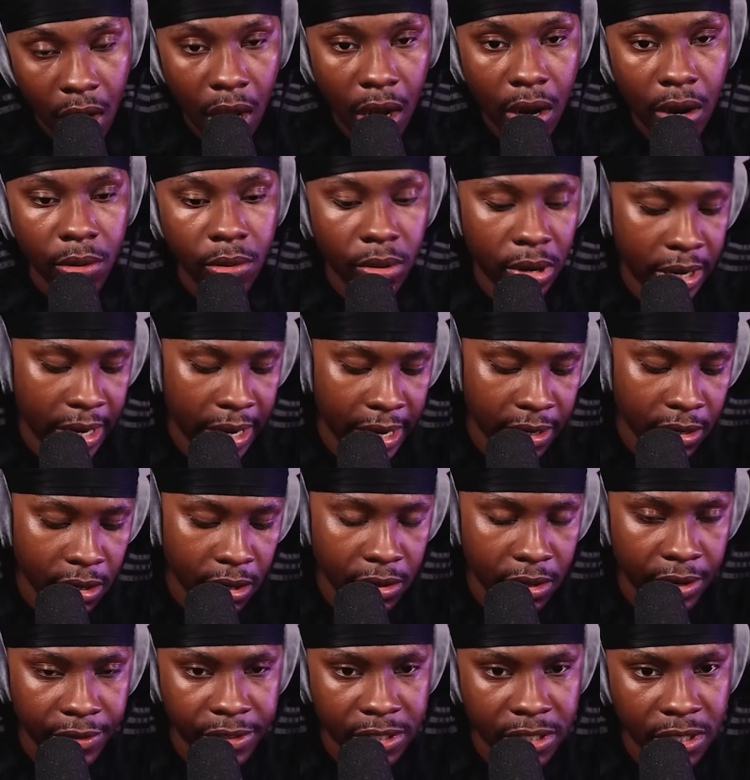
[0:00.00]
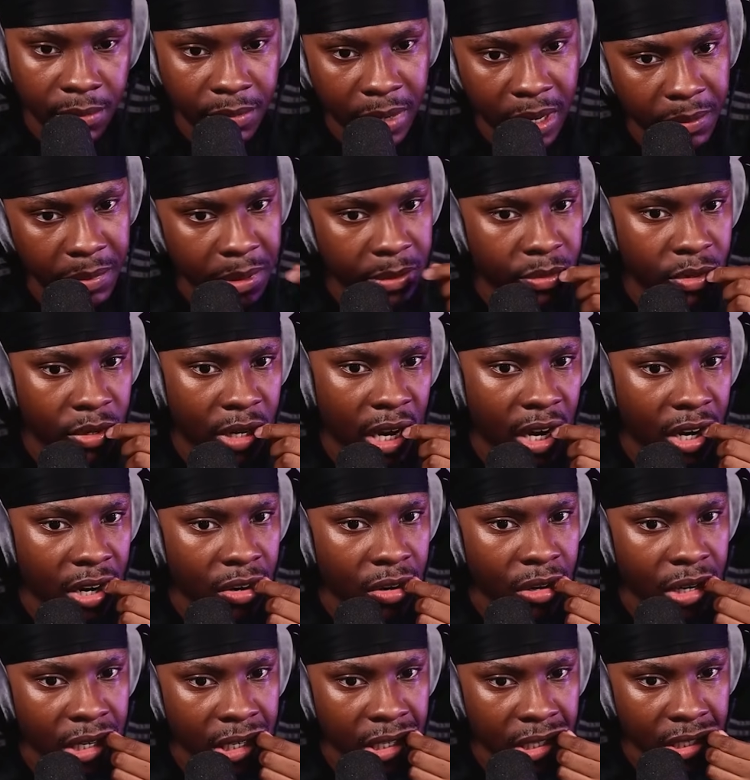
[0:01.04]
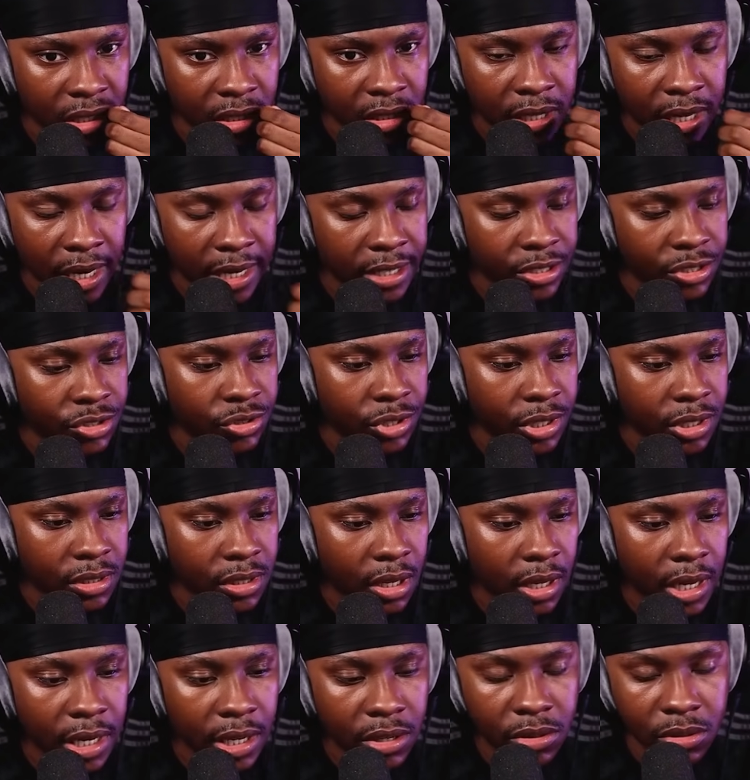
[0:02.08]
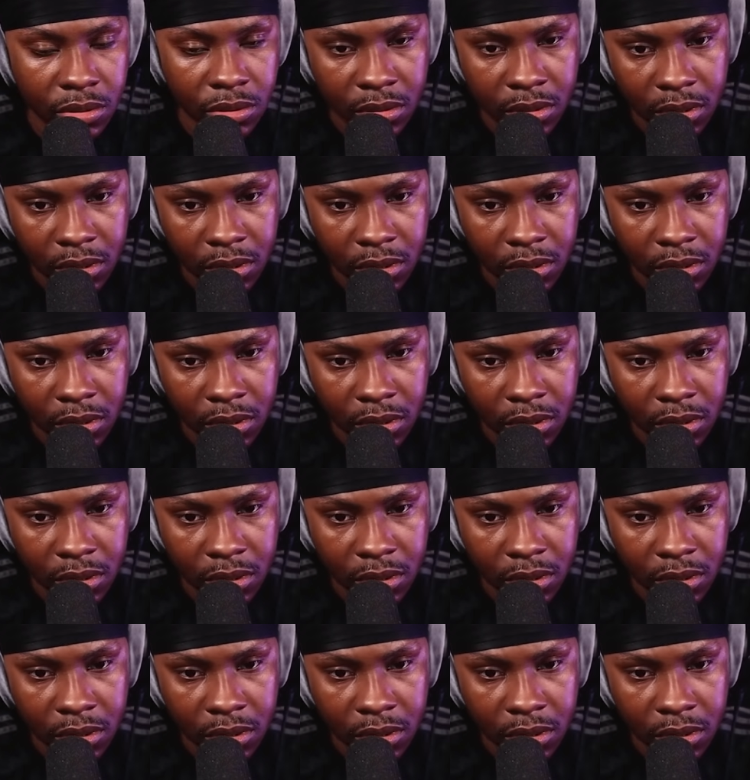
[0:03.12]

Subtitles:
Okay, no, there is some black people that are not in that district. Okay, cool.